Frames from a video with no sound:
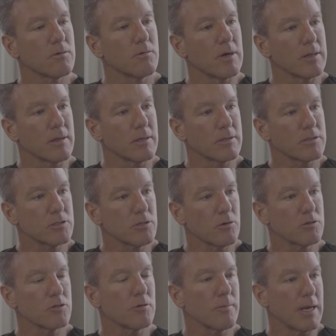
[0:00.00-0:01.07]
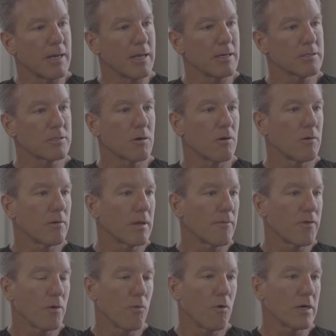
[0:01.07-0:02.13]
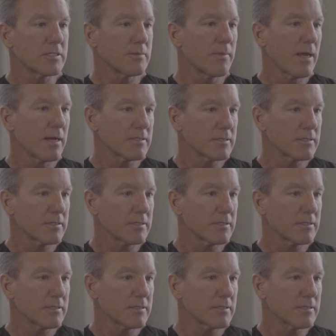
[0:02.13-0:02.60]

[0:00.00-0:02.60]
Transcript: with social media, so if you watch me on